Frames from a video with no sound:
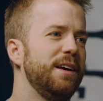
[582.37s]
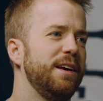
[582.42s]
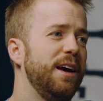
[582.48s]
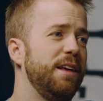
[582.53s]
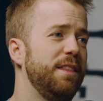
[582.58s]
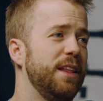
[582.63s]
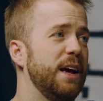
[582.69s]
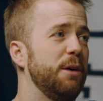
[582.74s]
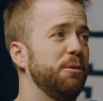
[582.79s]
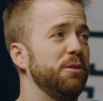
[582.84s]

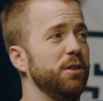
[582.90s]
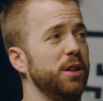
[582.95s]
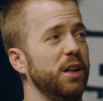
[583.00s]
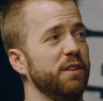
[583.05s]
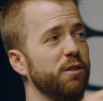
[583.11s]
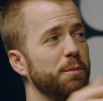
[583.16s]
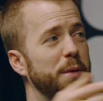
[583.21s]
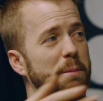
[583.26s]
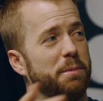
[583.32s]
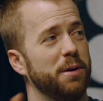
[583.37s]
And then I would
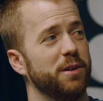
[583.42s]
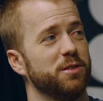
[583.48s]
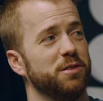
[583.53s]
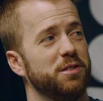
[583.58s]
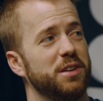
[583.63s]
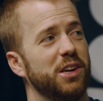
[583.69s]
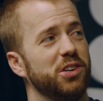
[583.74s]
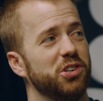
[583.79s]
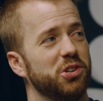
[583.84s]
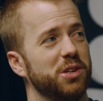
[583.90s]
deliver my
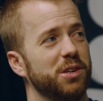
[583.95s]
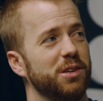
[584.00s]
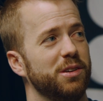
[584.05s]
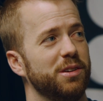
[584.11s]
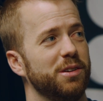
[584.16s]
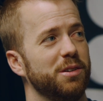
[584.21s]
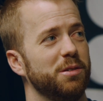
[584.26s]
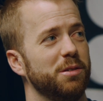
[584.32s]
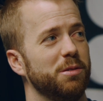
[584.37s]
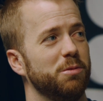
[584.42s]
presentation